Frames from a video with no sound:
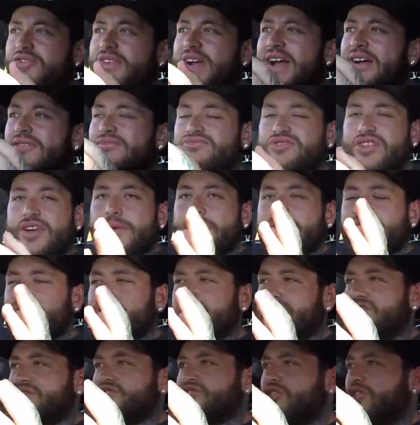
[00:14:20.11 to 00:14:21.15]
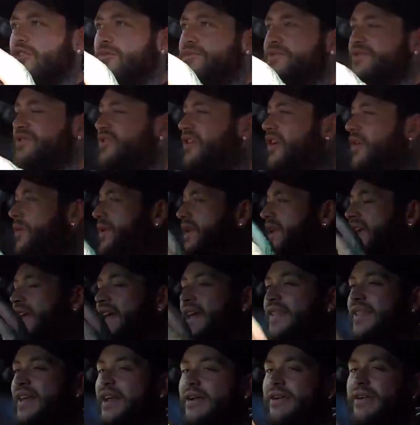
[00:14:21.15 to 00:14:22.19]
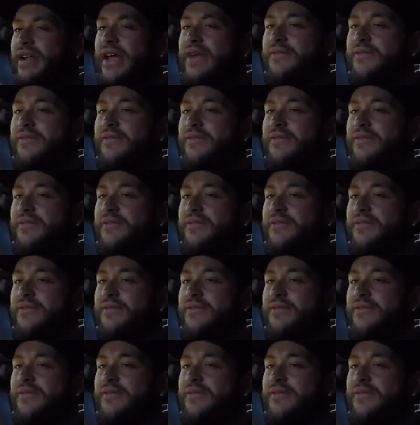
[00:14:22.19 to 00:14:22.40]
around, going to the shops, going here, there and